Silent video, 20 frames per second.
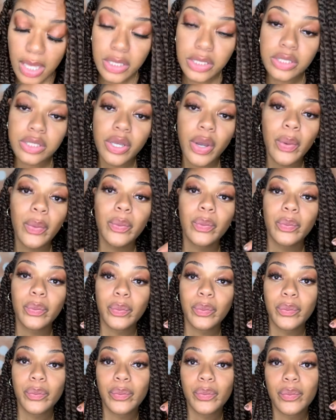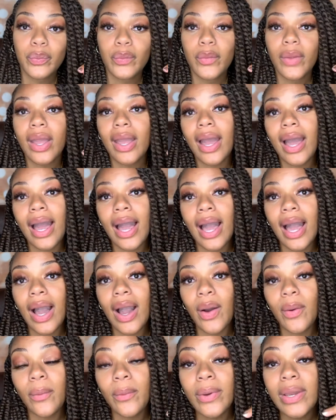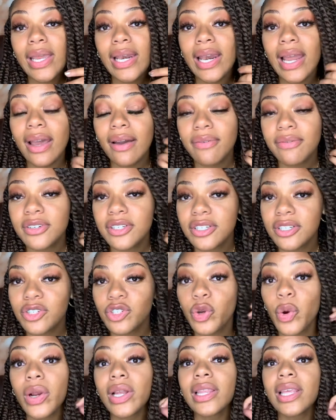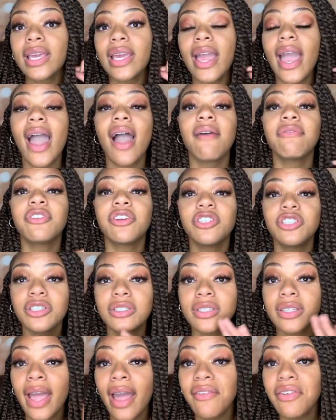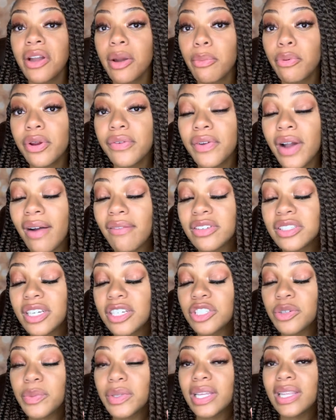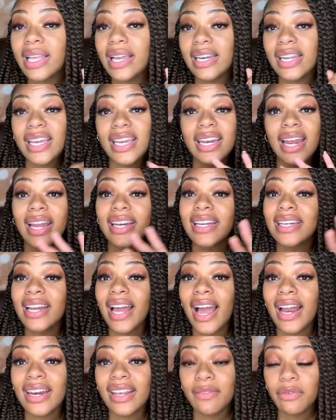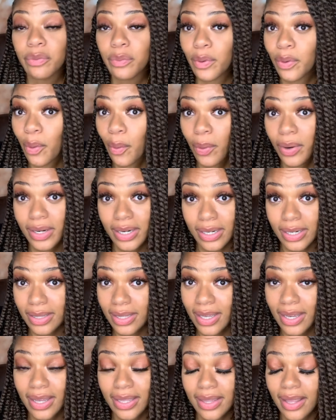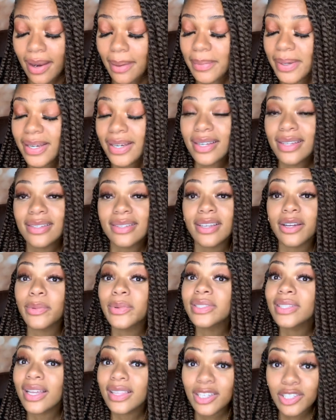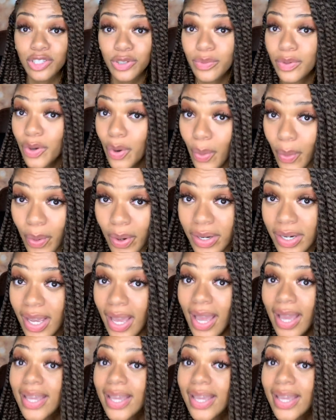So we left shortly after just having a brief conversation with the lady, and I did not even record anything in there because there was nothing to record.